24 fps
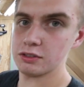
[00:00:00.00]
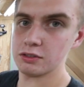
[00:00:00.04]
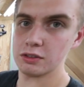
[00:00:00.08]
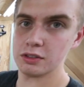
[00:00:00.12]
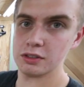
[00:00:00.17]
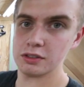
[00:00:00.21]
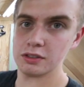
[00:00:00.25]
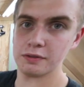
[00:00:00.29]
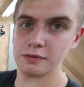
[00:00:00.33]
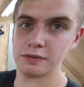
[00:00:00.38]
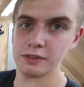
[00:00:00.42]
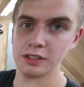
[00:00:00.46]

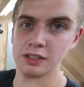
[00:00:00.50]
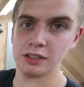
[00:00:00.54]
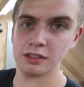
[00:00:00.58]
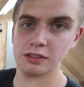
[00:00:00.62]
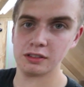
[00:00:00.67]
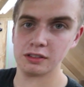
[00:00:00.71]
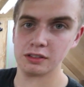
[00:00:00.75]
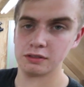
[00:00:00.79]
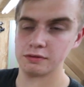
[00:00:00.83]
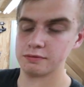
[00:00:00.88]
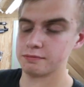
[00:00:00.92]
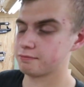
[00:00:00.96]
drawers are
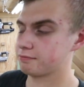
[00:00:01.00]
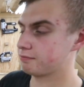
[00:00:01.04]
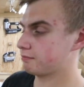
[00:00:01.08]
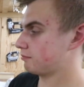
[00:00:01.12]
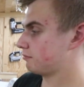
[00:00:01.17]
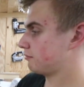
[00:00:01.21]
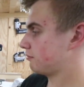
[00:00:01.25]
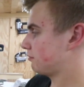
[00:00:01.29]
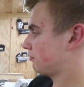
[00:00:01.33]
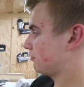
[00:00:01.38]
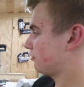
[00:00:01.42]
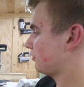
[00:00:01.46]
finished,
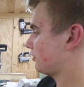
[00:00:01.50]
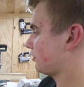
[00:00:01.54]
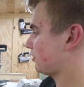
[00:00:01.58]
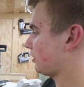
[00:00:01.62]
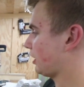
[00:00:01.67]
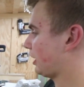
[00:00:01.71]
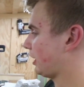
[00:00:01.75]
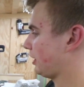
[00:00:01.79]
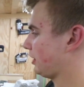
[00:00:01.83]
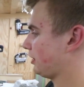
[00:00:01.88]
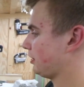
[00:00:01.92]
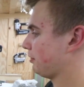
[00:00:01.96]

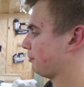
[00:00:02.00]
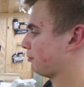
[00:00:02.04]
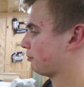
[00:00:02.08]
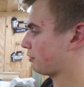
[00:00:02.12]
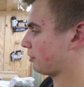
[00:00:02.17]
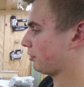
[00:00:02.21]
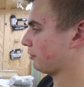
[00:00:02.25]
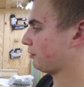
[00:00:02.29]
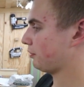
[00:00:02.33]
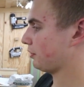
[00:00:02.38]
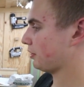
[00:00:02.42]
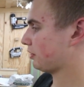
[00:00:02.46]
stained,
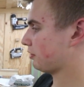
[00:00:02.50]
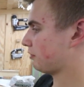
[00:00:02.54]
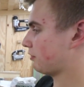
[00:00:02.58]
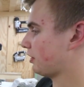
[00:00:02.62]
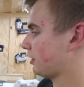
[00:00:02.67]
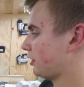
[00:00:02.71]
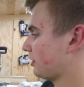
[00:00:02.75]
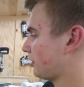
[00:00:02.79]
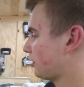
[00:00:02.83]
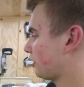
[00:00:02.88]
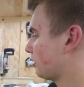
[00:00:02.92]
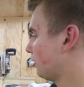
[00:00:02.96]
perfect,
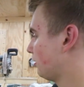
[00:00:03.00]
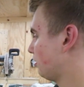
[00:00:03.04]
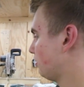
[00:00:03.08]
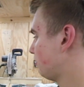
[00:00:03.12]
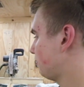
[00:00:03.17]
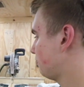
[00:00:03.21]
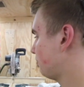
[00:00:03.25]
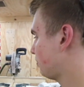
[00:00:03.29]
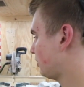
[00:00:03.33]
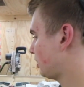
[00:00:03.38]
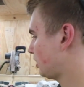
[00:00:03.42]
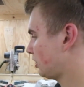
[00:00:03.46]
ready to
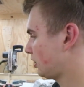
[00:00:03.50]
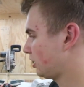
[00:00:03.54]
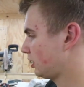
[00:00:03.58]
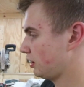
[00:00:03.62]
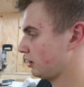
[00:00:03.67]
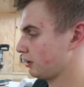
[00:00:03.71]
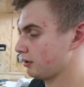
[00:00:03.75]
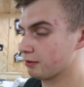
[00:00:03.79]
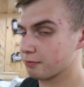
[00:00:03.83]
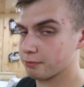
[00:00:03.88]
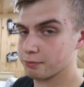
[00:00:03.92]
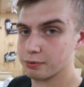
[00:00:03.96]
go,
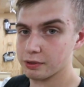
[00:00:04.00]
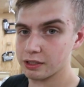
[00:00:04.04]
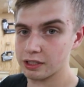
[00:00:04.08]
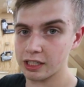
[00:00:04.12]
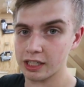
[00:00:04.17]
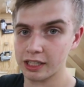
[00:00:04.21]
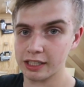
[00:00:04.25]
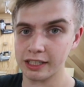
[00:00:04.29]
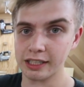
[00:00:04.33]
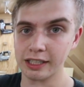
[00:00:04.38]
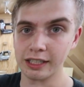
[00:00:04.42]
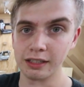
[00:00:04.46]
but
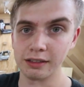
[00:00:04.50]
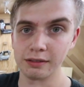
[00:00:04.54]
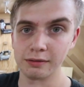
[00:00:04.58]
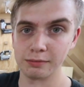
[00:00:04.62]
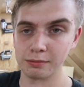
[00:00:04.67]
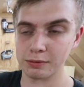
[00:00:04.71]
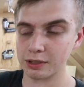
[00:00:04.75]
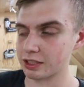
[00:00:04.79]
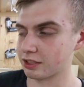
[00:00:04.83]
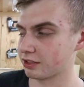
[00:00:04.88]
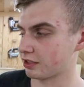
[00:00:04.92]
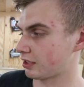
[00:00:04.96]
not yet,
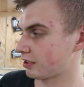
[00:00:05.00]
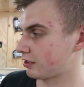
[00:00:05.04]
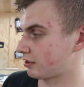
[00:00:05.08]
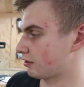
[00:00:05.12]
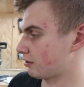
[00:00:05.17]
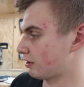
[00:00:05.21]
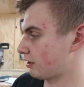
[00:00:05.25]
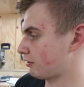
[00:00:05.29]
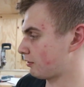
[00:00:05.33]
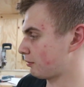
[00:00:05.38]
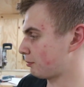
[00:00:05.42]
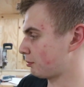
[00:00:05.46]
because I
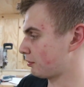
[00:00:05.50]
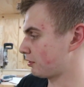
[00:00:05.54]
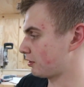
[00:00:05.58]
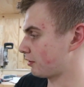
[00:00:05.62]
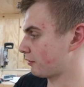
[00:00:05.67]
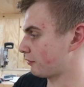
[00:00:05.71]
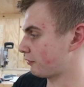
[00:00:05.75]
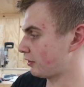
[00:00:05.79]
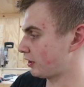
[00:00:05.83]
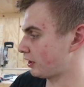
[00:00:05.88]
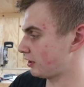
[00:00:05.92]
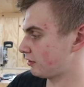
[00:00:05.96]
still have to put
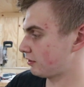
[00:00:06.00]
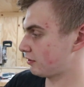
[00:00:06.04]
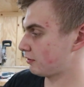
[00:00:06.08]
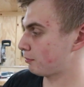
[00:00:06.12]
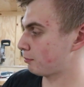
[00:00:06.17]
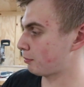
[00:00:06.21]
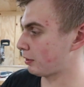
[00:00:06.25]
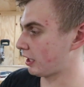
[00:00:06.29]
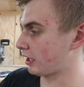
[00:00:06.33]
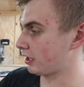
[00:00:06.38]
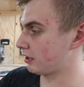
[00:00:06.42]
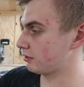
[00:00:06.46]
the face
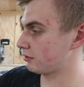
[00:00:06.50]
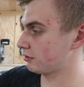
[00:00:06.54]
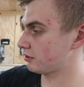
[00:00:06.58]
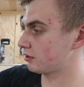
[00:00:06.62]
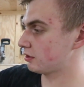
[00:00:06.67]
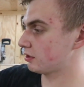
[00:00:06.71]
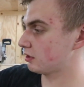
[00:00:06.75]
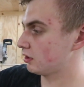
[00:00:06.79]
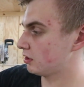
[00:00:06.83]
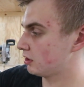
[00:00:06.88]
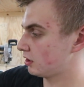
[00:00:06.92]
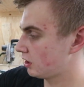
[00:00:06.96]

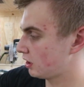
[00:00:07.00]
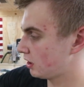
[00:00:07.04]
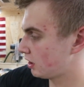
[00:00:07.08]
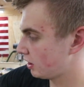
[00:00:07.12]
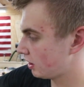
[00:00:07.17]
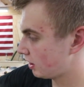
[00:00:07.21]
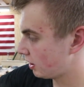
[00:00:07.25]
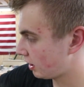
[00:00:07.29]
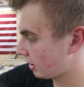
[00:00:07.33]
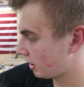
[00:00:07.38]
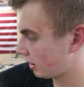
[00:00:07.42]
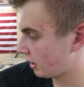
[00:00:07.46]
panels
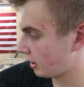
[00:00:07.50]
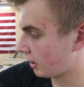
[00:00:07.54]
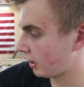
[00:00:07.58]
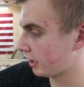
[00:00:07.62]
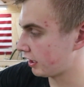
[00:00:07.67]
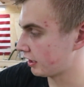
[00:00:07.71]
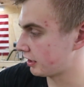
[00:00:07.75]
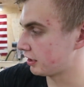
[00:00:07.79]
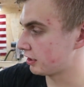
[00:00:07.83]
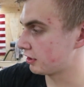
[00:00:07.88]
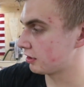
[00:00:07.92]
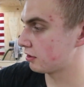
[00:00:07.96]

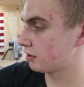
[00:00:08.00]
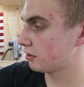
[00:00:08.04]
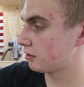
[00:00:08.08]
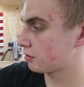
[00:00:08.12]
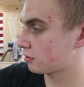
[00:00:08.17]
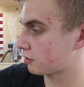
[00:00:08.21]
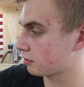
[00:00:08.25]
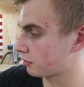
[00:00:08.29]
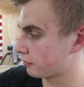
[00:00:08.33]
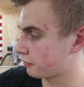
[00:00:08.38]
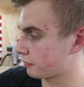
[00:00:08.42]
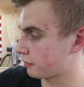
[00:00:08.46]
on here,
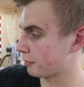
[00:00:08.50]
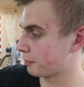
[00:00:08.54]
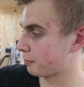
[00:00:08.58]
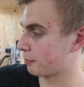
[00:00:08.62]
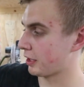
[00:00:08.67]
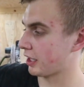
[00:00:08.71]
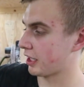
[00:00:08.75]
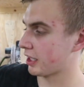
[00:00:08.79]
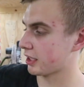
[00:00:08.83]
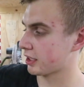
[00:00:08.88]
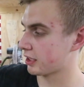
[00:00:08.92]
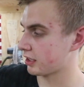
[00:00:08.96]
screw from the
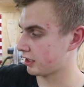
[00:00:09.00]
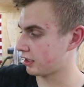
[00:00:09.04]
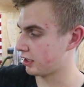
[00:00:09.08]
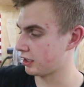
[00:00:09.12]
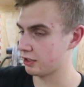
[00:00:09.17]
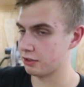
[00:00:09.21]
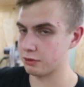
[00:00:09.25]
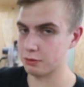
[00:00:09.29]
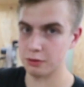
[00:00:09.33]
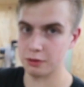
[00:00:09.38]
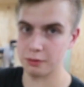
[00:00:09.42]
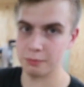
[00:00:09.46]
back
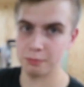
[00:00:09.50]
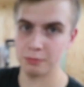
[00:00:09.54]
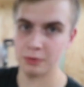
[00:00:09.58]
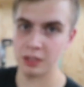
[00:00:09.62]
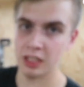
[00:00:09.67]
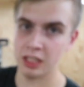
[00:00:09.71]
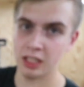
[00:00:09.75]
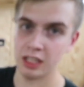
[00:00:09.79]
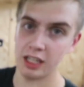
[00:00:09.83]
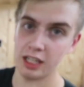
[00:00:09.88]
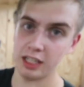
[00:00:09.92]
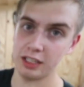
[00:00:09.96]
into them.
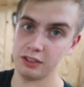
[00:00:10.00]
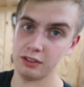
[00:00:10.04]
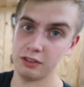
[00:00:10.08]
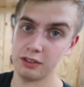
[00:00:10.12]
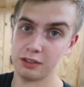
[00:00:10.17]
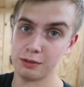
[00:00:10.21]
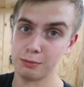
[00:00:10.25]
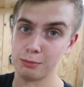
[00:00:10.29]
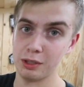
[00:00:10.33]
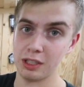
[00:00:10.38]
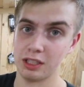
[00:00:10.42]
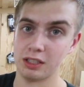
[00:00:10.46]
I still
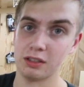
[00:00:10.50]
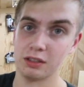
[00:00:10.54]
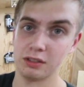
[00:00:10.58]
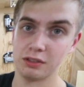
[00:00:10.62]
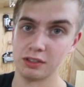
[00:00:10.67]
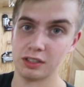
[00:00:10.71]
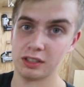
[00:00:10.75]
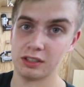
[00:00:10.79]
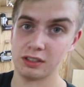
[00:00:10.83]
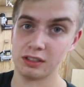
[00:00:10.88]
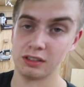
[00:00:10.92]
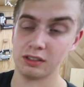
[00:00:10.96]
have to make
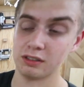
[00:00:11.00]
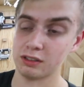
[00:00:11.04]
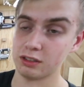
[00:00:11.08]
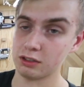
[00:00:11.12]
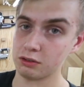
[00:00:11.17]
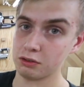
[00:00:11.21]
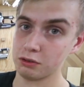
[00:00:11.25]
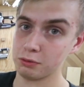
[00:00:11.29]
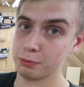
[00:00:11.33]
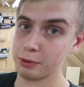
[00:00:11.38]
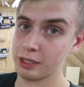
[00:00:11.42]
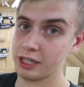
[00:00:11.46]
those, I still have to
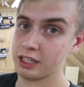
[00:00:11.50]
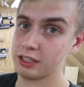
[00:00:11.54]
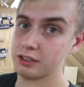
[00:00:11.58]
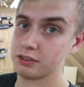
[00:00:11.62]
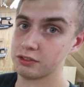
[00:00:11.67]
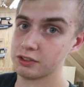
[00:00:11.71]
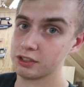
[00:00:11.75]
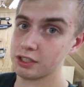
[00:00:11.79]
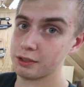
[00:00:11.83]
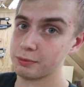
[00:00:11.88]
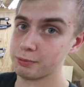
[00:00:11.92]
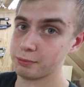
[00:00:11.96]
glue
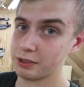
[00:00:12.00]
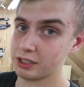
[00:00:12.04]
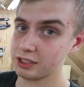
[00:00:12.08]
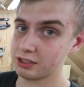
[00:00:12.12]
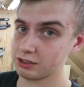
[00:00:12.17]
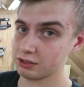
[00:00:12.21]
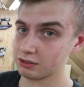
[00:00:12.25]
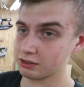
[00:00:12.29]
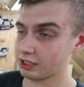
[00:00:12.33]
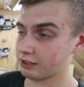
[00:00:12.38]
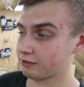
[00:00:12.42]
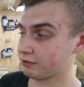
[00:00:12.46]
panels up, I
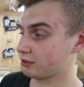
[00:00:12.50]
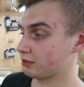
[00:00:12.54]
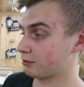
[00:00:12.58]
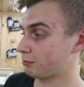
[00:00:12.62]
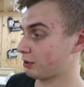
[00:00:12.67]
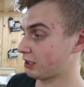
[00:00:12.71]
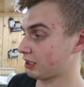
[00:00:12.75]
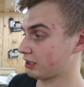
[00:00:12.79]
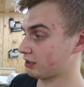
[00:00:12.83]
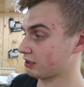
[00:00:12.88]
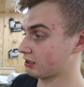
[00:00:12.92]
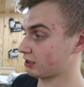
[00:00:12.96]
still have to
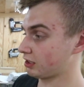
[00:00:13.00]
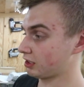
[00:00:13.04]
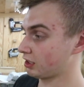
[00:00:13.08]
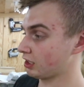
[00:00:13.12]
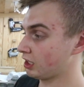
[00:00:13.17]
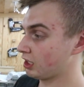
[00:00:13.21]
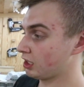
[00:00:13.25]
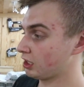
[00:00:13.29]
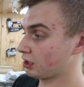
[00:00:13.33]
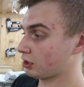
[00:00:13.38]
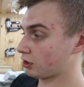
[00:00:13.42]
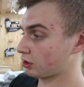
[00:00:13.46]
make the
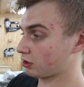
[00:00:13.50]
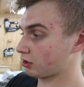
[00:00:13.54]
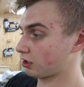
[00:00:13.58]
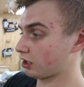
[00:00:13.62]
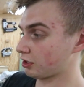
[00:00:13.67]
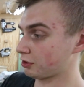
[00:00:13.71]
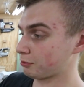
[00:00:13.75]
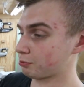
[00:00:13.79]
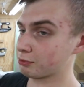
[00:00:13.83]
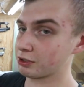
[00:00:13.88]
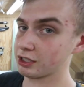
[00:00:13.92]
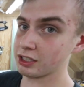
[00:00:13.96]

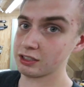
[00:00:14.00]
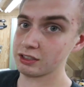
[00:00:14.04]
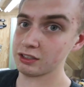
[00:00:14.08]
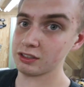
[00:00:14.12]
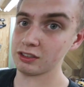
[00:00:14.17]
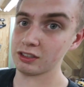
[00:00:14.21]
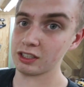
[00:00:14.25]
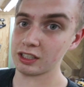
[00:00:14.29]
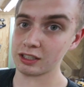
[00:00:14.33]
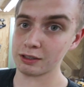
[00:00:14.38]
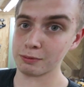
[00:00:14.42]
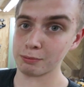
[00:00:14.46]
cross
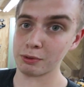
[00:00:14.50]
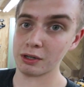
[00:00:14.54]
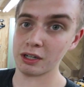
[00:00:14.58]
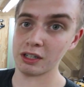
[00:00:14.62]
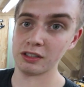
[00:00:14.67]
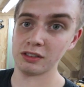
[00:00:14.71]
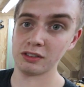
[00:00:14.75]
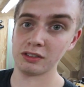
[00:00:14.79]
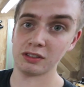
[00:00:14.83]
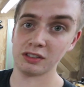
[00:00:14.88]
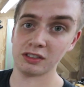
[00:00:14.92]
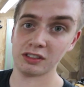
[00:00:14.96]
braces like a
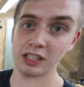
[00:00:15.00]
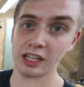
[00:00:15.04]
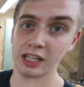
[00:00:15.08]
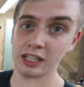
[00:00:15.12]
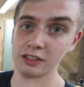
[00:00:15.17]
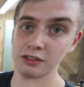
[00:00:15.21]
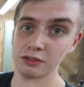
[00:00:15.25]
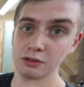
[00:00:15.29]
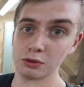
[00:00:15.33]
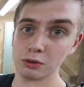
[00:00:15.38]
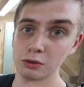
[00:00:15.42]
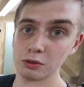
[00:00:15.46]
barn
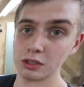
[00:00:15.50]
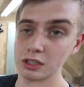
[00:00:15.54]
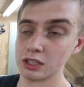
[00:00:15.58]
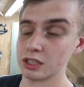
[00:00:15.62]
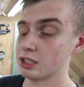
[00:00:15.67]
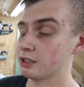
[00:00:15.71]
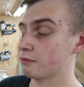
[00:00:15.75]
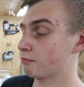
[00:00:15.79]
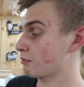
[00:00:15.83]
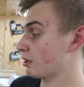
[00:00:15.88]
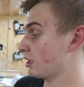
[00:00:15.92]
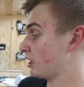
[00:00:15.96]
style door,